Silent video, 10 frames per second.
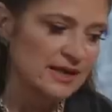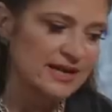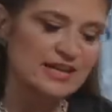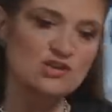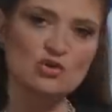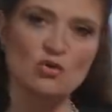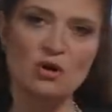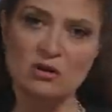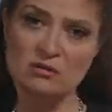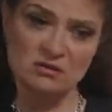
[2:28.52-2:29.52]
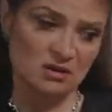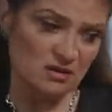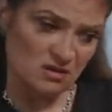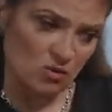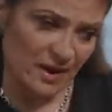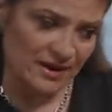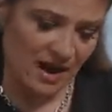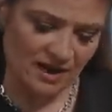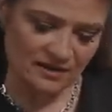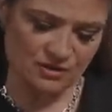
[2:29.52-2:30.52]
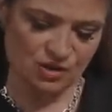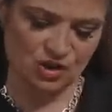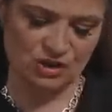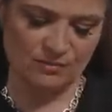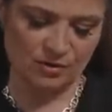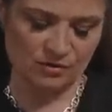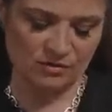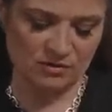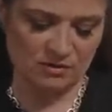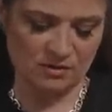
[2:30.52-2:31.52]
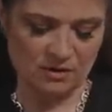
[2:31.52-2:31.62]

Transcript: Heat your oil till it's quite hot, it shimmers,